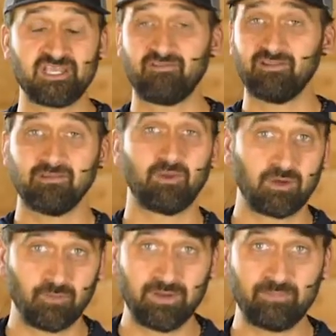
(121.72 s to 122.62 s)
that have a
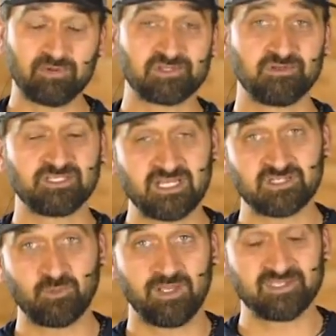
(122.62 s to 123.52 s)
great personal
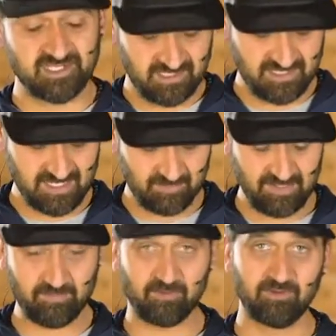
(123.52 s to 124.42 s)
touch and ways to connect
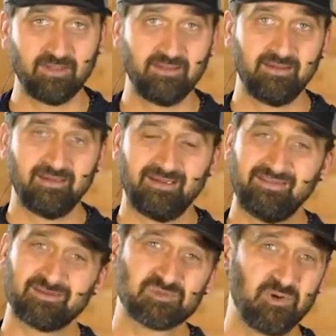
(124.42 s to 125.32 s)
people.
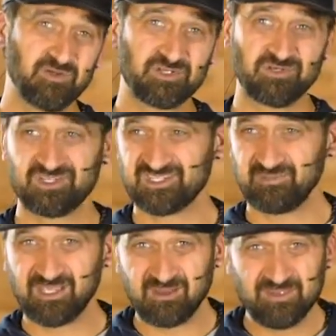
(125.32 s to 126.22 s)
And there's small churches that
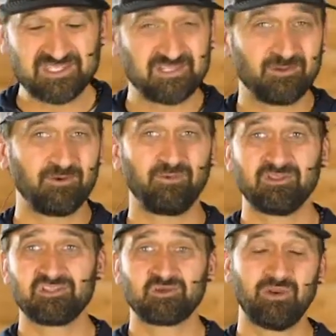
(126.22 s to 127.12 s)
become insular and
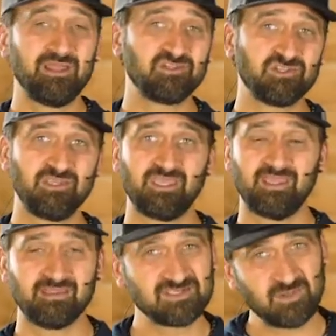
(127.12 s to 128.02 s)
really strange, and you
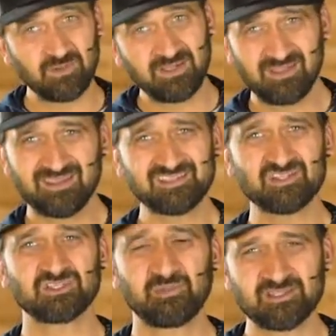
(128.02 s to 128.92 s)
can't. So it isn't
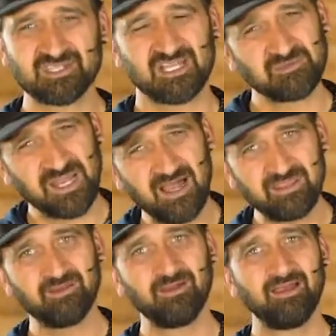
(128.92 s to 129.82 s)
just about size, but how
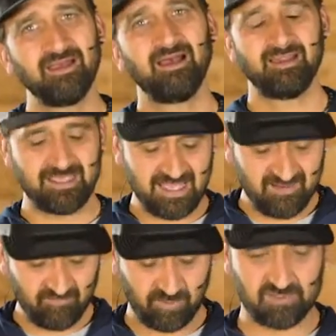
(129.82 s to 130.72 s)
do you
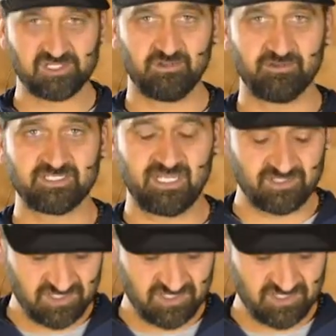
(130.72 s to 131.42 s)
have personal touch